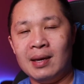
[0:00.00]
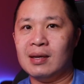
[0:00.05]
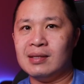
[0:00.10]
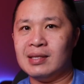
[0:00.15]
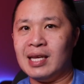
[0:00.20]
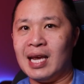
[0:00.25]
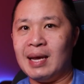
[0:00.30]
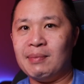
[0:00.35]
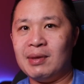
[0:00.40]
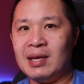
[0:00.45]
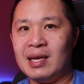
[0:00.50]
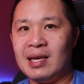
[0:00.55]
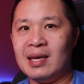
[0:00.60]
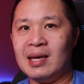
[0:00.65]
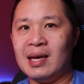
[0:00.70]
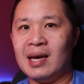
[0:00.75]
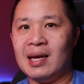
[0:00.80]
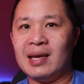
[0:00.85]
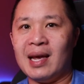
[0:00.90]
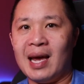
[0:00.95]

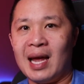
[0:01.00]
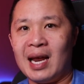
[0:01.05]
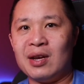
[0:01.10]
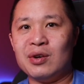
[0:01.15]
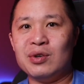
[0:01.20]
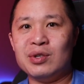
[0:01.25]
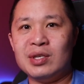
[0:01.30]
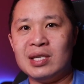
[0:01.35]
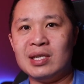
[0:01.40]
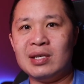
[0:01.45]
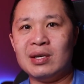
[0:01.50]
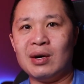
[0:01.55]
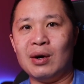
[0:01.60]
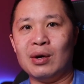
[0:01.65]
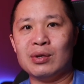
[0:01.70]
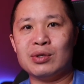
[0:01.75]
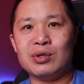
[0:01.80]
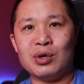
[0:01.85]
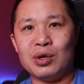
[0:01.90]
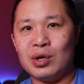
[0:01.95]
namely an energy
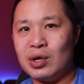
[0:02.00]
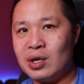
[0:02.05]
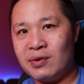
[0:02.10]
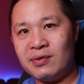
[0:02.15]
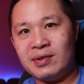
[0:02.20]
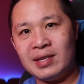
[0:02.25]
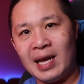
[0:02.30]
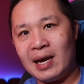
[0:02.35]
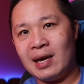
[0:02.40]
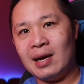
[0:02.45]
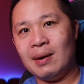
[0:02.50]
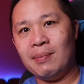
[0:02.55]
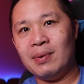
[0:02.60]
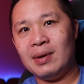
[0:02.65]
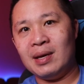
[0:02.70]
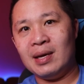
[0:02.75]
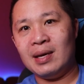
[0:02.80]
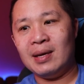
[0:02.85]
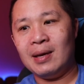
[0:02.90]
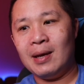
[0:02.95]
alternative tech
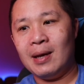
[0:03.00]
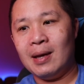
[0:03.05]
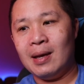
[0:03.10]
company,